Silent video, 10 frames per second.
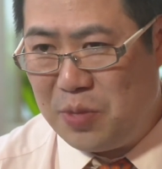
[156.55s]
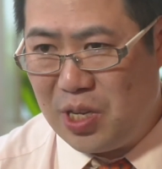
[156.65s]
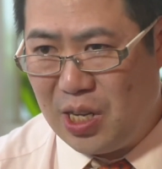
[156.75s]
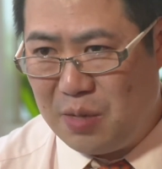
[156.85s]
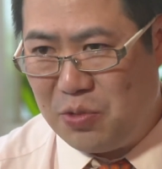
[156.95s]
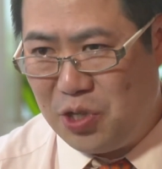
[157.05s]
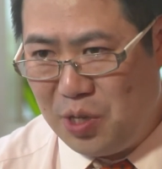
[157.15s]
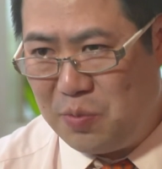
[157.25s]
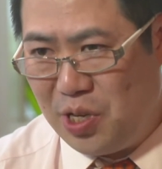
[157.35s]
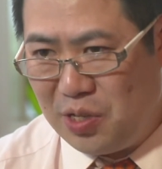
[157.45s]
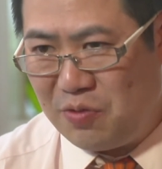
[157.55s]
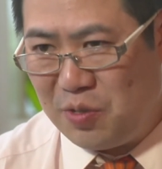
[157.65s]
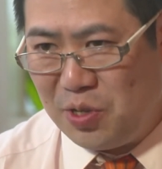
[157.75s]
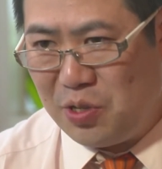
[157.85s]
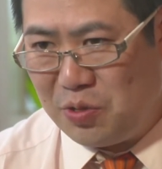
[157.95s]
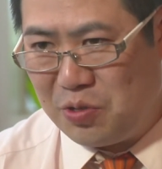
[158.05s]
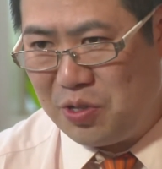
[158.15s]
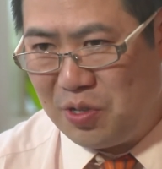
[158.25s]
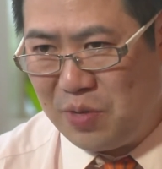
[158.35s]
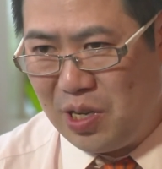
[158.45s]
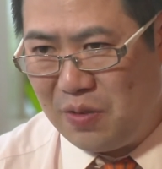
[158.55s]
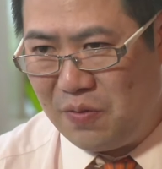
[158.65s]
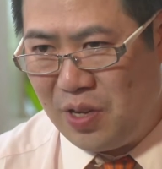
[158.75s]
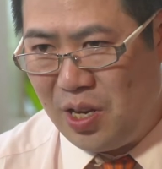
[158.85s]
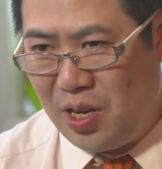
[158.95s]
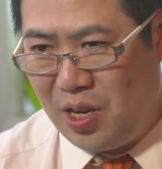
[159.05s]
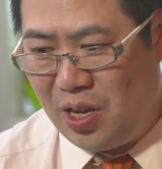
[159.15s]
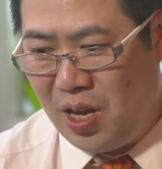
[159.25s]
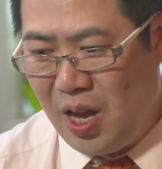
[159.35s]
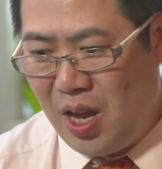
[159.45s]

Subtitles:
become GPs with special interest in palliative care,